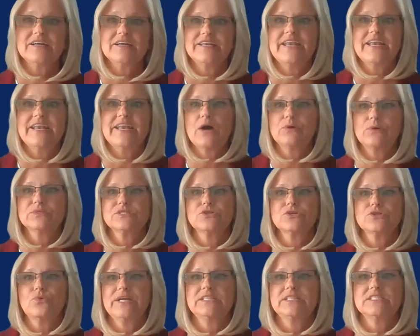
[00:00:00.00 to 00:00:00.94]
now is a
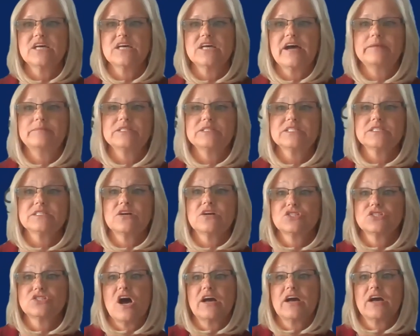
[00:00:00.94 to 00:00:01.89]
great time to
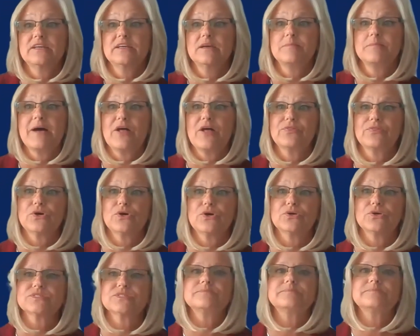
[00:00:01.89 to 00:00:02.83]
start talking about
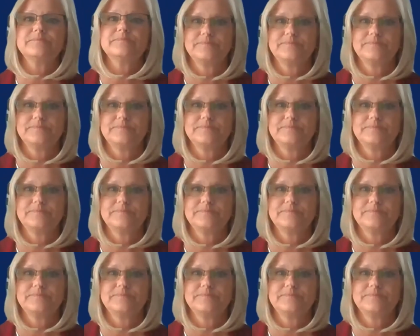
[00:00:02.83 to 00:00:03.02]
those.